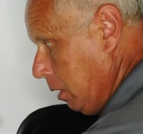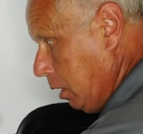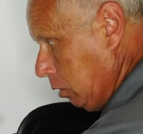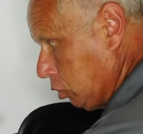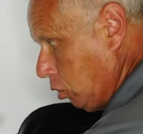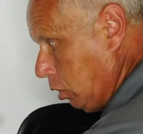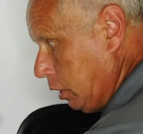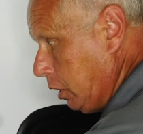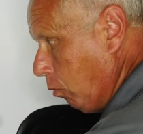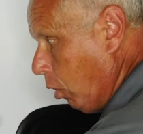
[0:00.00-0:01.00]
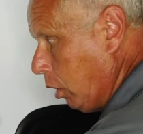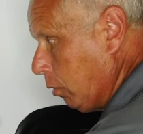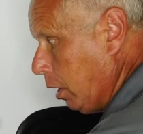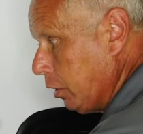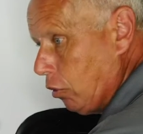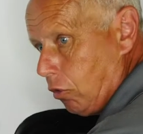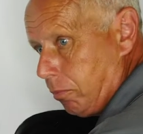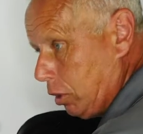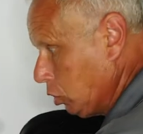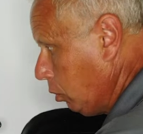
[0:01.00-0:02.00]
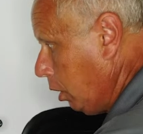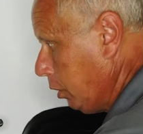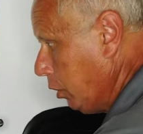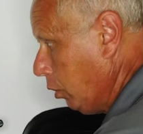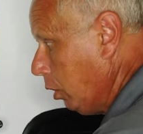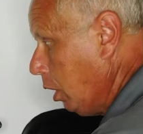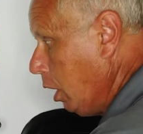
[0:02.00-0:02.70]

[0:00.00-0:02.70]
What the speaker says: it'll start leaking water out here or pressure out here.